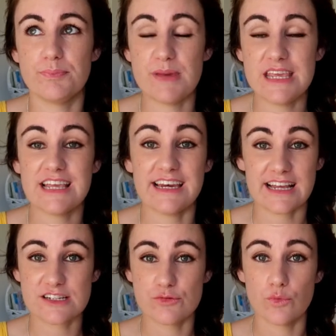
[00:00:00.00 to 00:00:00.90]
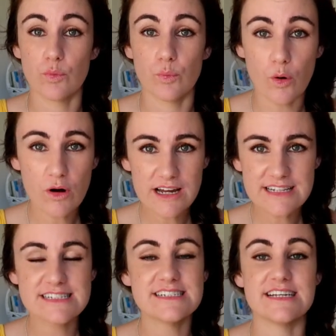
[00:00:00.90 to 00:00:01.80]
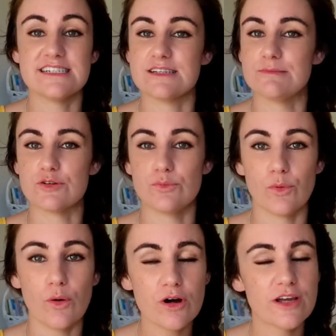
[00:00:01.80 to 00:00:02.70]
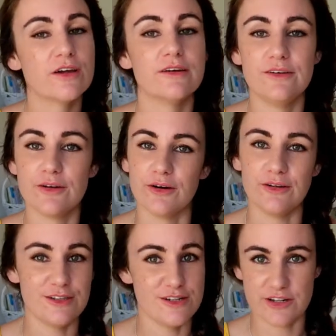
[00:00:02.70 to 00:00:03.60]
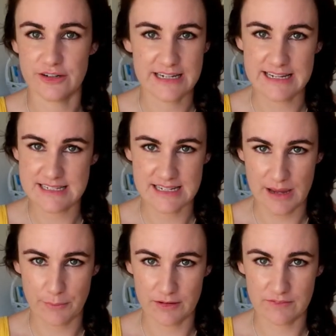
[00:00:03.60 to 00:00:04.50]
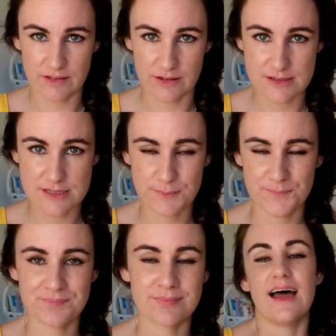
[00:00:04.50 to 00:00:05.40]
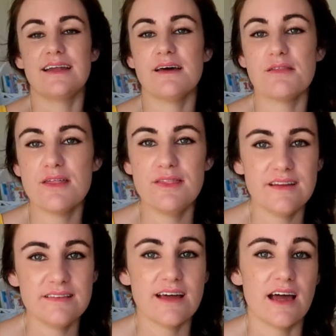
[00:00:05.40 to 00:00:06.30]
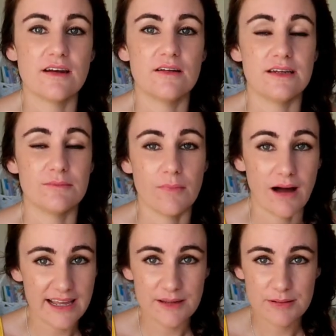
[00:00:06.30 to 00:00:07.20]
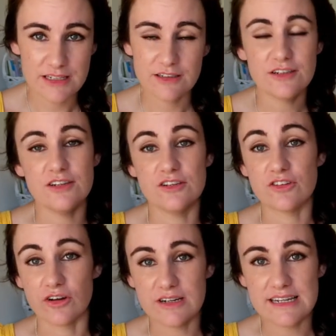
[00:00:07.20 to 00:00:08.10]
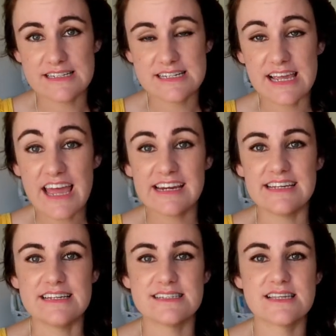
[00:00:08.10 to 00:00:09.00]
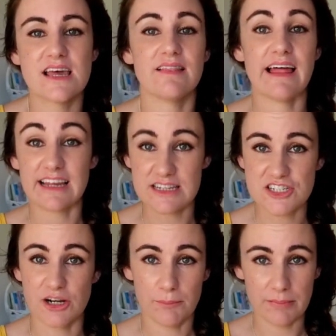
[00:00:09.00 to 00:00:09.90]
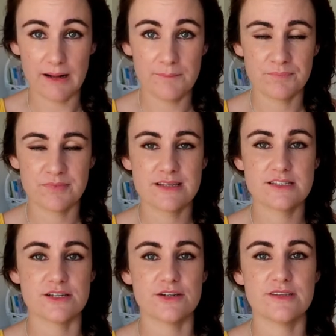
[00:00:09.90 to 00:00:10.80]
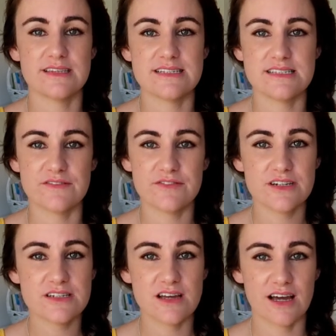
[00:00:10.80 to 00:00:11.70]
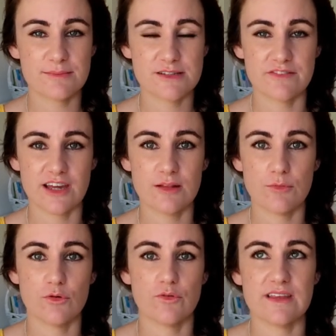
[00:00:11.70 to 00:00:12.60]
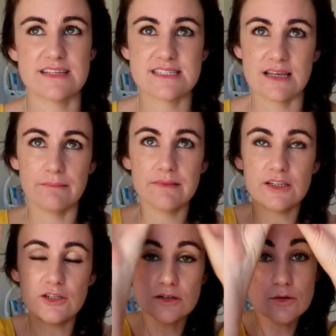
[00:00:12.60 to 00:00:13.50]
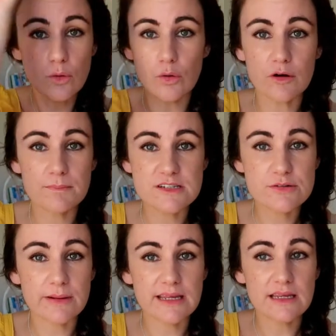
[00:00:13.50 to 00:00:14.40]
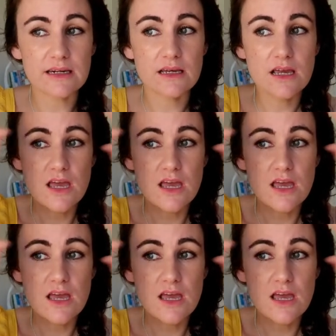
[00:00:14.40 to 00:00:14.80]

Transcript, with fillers: being an actual walker to teach them to walk, no, you don't need to get one of those. Another thing that, in my opinion, you don't need to get is like a jumper. So there's different types available. There's some that you can hook between